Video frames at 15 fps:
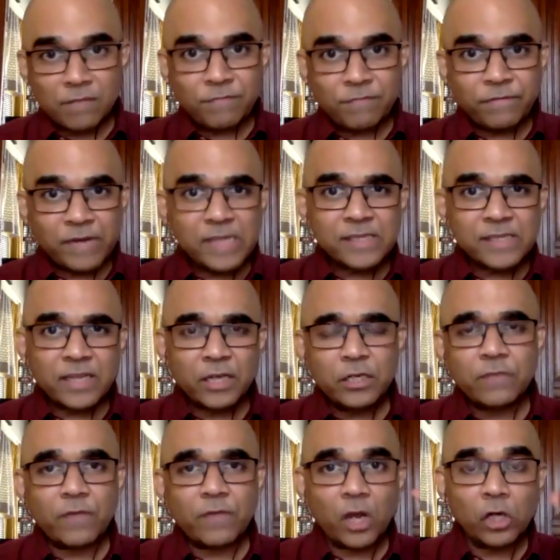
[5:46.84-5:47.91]
phrase kind
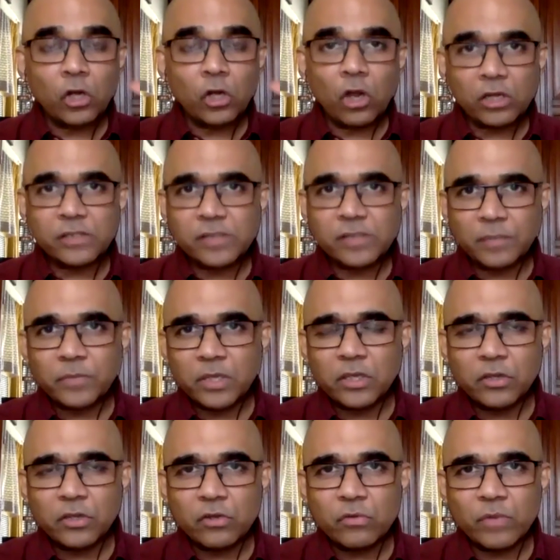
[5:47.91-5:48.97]
of unlocks
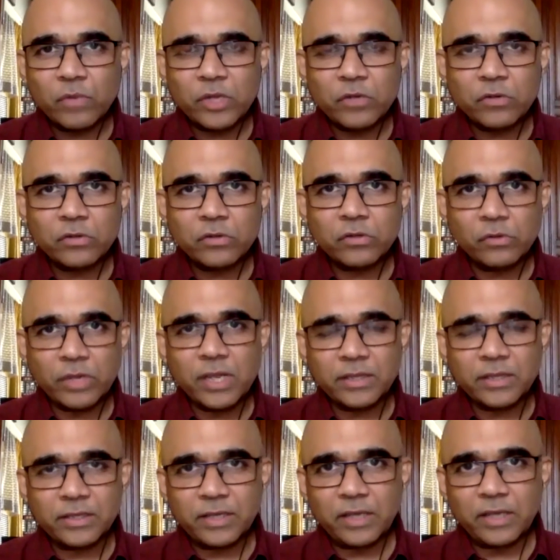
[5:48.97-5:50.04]
something in you when you're looking
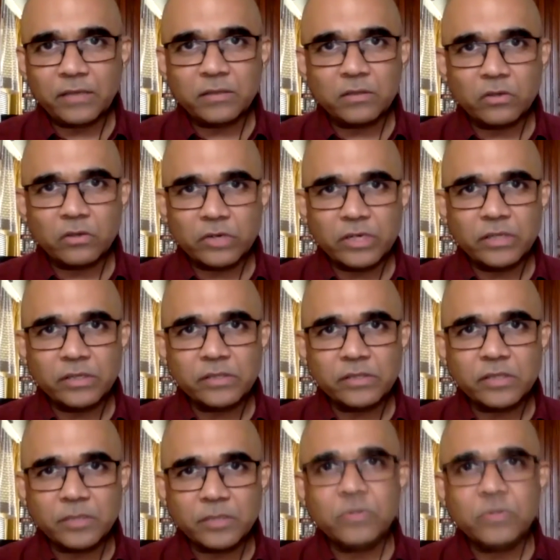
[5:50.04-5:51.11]
at the character or reading the script.